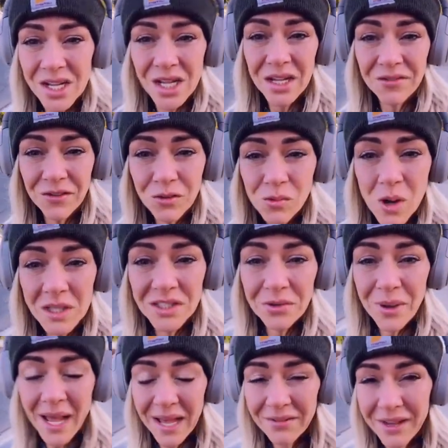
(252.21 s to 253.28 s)
if you want
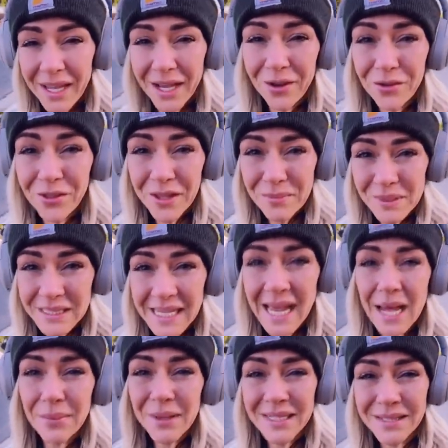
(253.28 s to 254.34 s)
to have a healthy
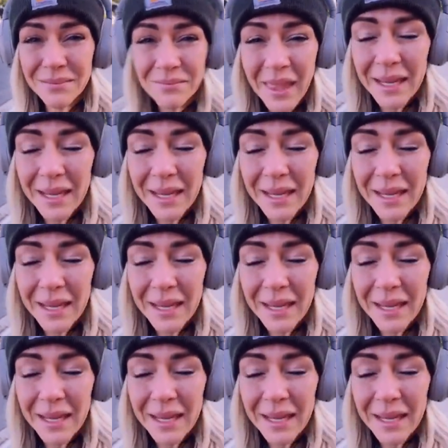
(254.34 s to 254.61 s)
metabolism,